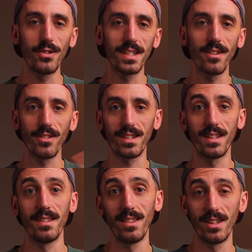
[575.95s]
could tell that
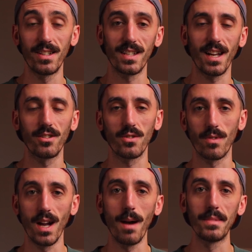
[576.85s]
the designers were
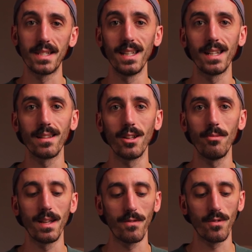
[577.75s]
compensating a little
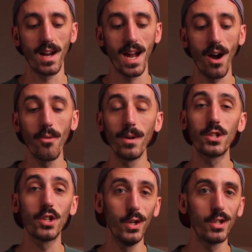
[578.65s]
bit for how
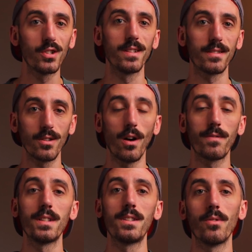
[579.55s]
much cushion
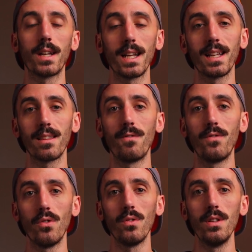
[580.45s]
softness you are getting in the
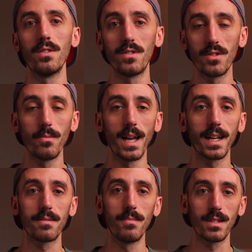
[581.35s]
full
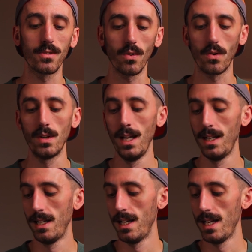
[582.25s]
ZoomX midsole
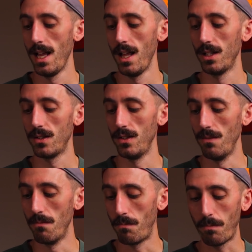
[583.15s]

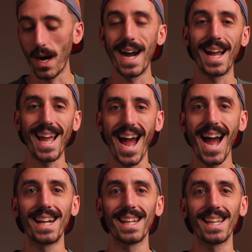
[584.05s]
by
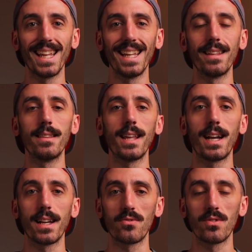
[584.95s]
adding in that
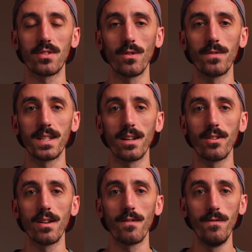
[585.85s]
extra surface
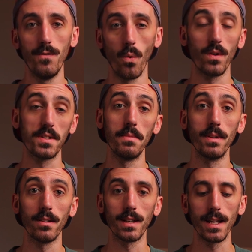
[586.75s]
area for
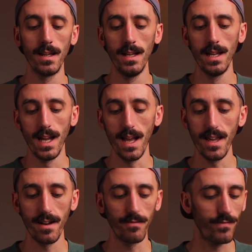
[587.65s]
stability. And
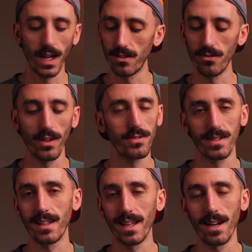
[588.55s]
then final
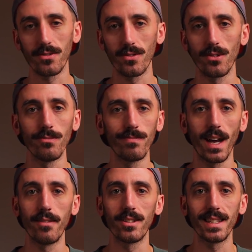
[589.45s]
notes on the outsole.
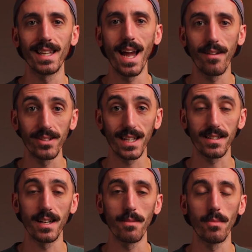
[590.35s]
Obviously, haven't
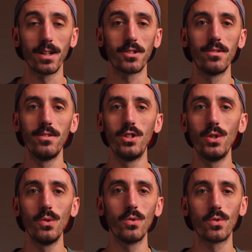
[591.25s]
tested it much.
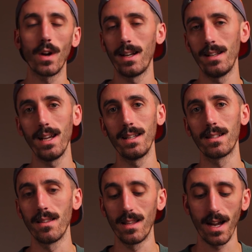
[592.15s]
2 dry
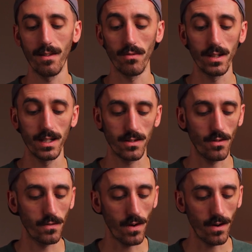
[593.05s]
days that I have run in
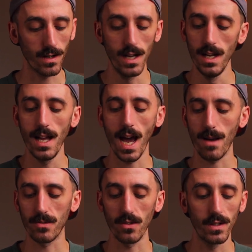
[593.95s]
so far.
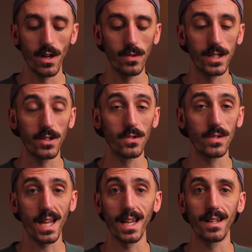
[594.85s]
Absolutely no
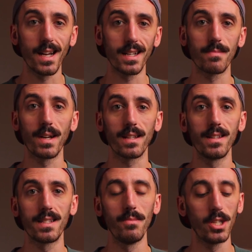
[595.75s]
issues, and I expect
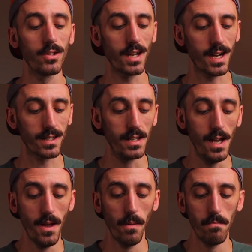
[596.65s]
this to be good on
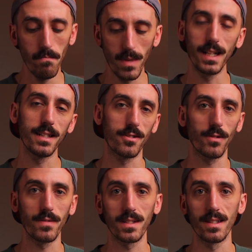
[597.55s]
many
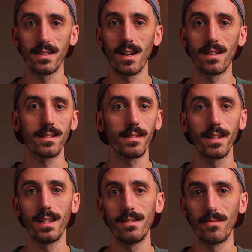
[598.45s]
surfaces.
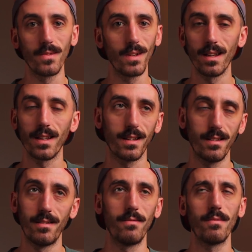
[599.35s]
Honestly,
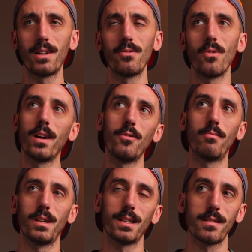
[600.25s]
I don't know why you
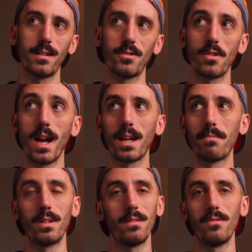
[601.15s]
would bring this on a
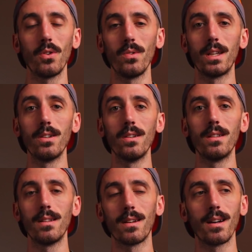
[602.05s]
track, but you totally
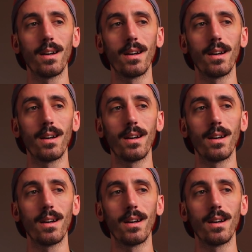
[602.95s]
could.